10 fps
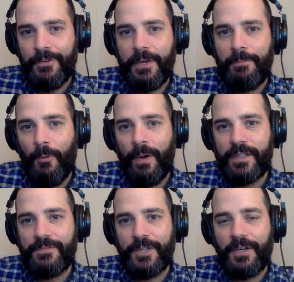
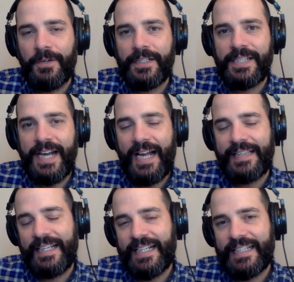three-pointers for Curry
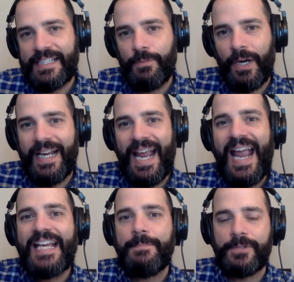tonight. They like this one at
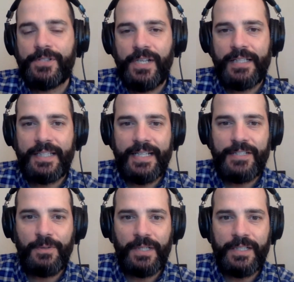80% to
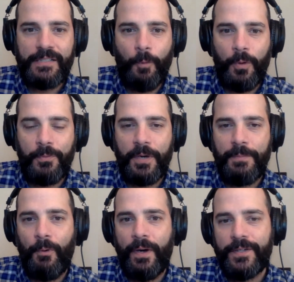get to at least 4
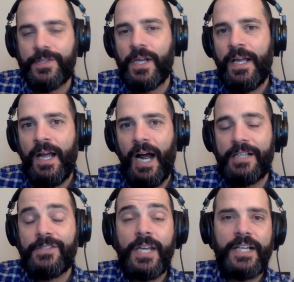3-pointers.
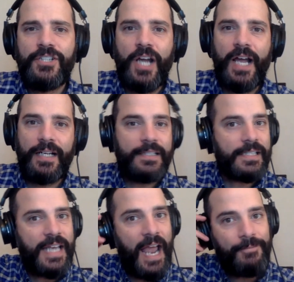So take a shot on
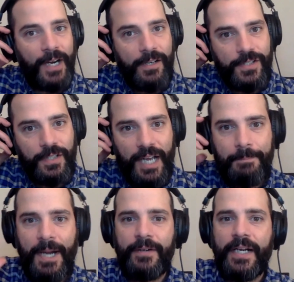Steph. And I also
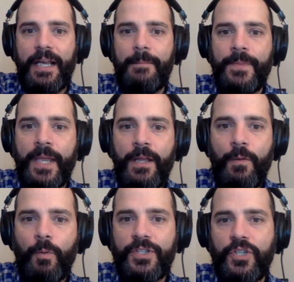like pairing him
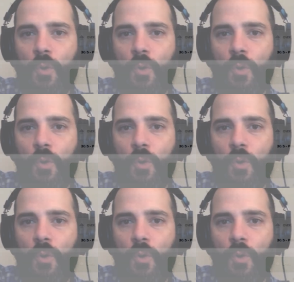with